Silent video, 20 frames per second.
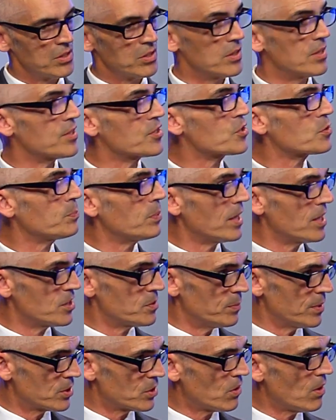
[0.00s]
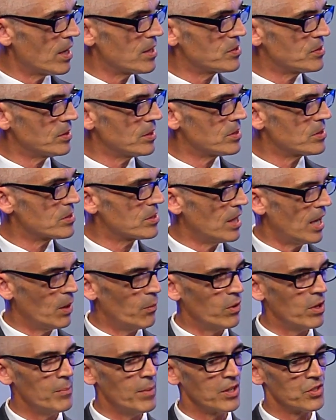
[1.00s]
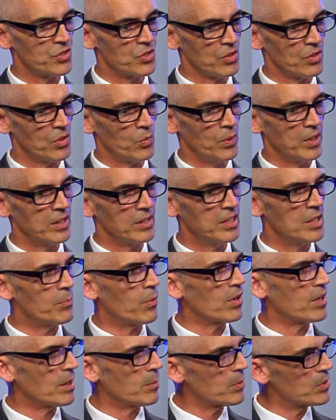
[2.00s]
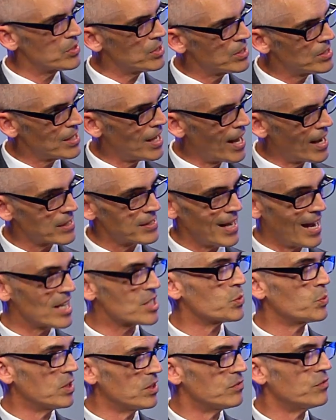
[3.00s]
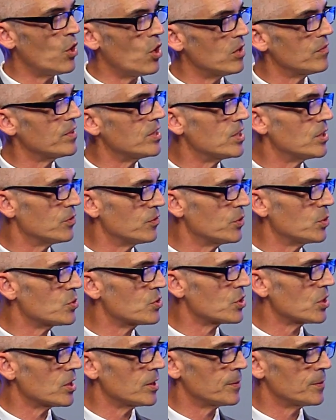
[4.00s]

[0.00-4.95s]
to the displacement crises. I want to make sure that we can keep our neighborhoods intact as we evolve into the future.